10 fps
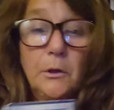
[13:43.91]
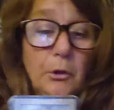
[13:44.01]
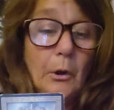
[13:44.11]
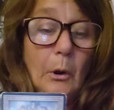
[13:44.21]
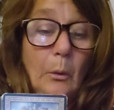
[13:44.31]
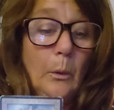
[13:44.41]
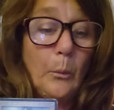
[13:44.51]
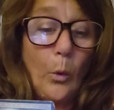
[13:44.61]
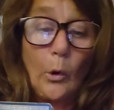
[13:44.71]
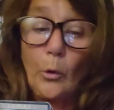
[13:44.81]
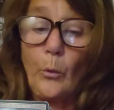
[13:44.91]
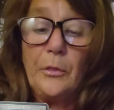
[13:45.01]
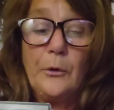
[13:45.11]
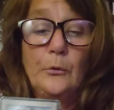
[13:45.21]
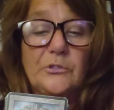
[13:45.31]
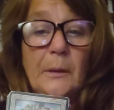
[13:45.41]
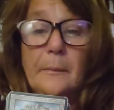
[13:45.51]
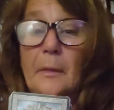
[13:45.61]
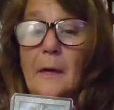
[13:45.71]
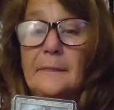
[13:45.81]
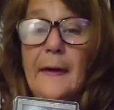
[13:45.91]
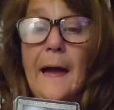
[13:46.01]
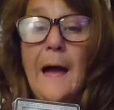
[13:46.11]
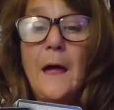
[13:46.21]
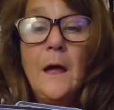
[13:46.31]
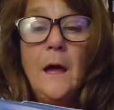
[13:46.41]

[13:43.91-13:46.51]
you know, work with you, something like that.